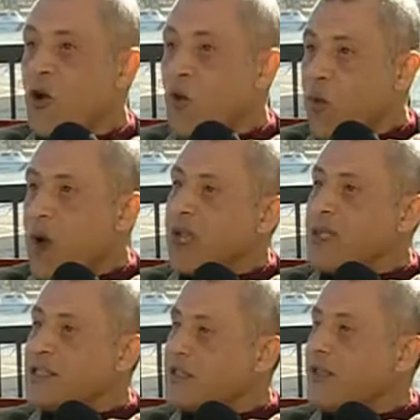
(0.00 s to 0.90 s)
why
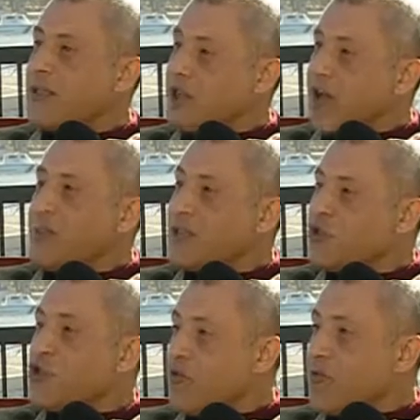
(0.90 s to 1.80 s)
it's not coming
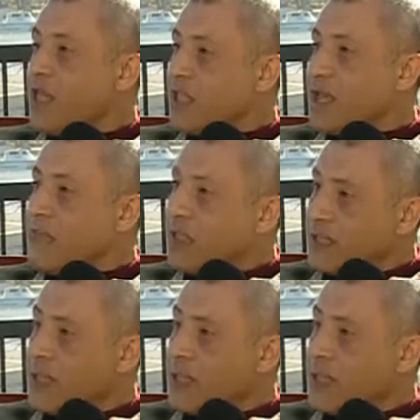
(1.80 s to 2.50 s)
so many times.